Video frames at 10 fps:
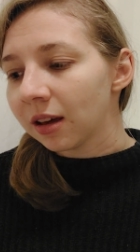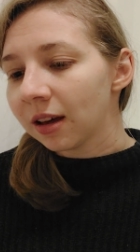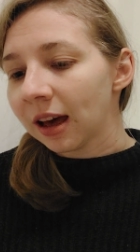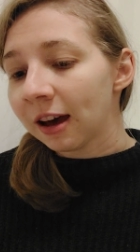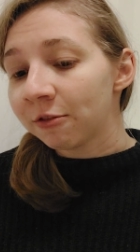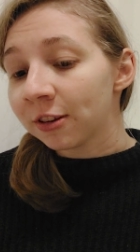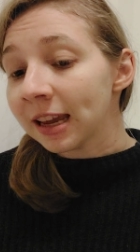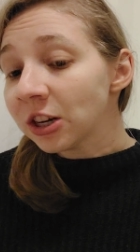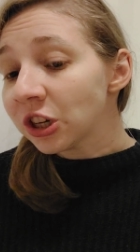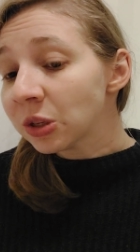have
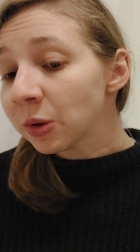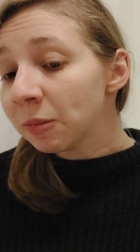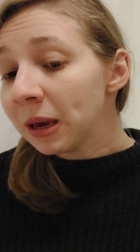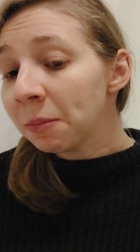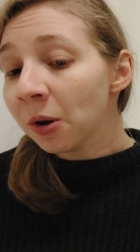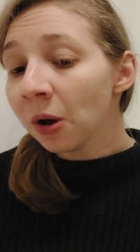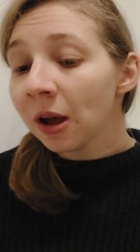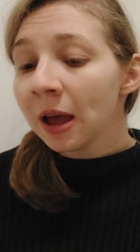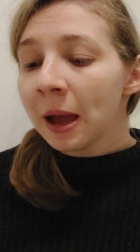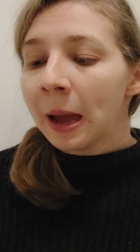relations with people.
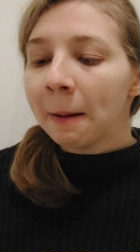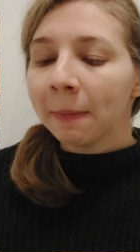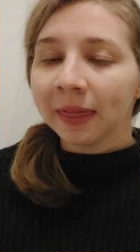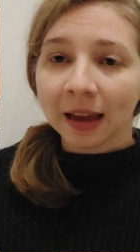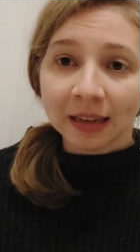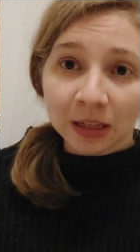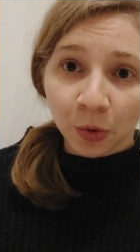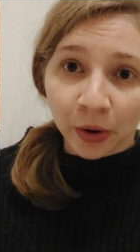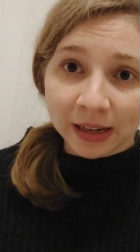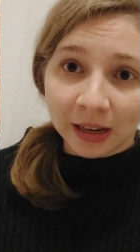But that is quite a